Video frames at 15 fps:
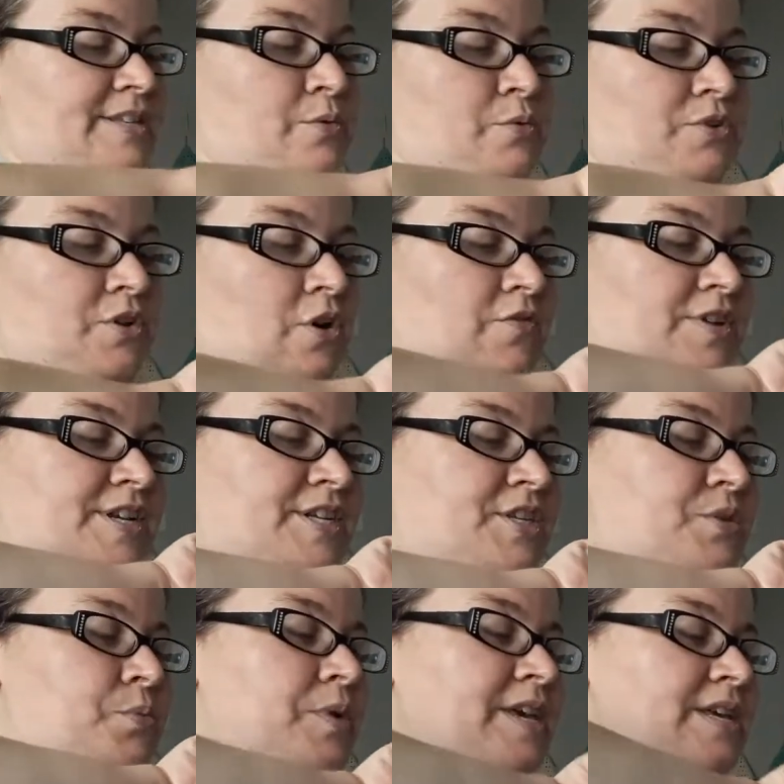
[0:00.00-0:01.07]
it was already
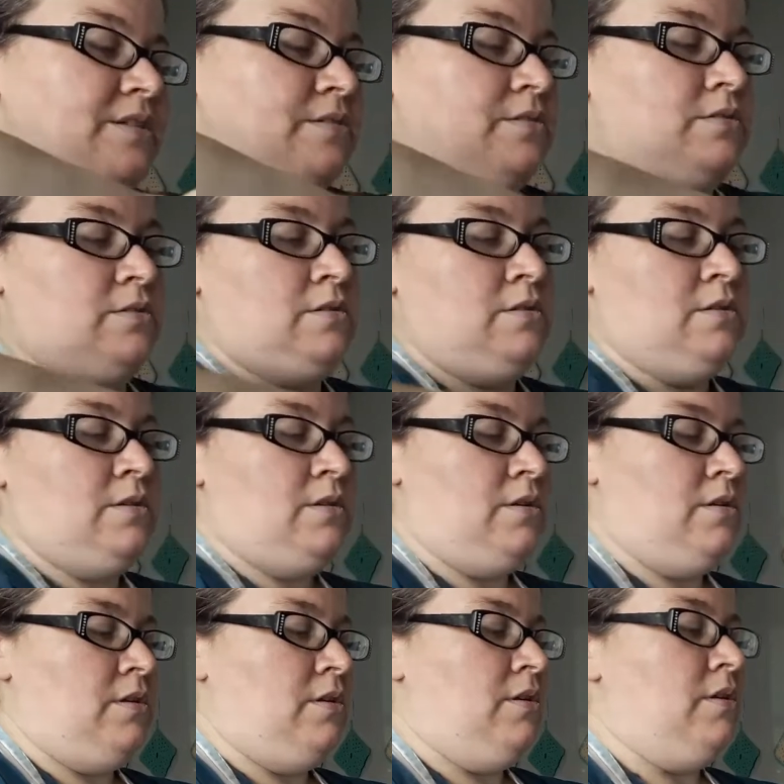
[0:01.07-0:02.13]
sweet,
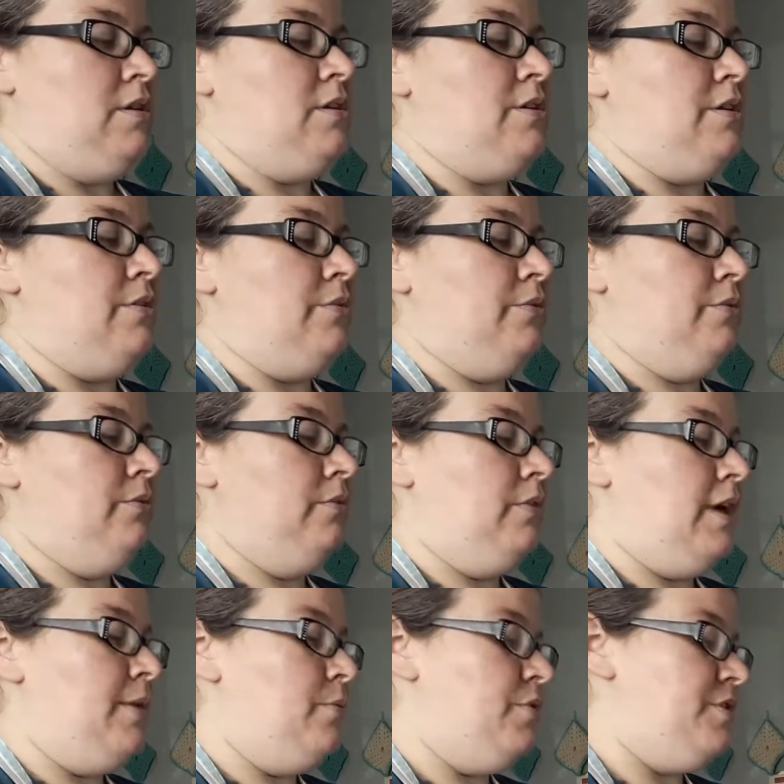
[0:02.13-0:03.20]
you know,
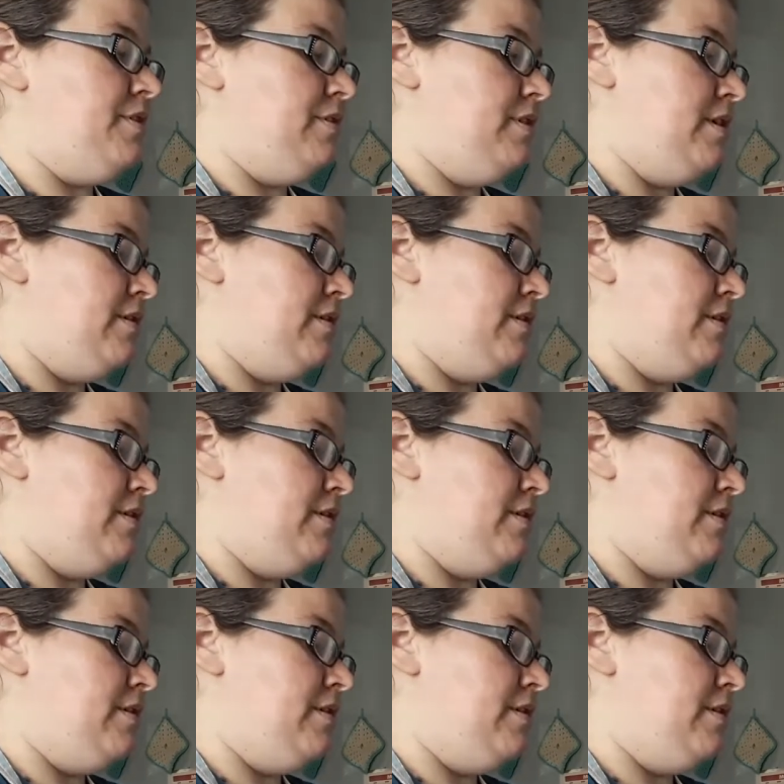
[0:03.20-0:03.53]
it wouldn't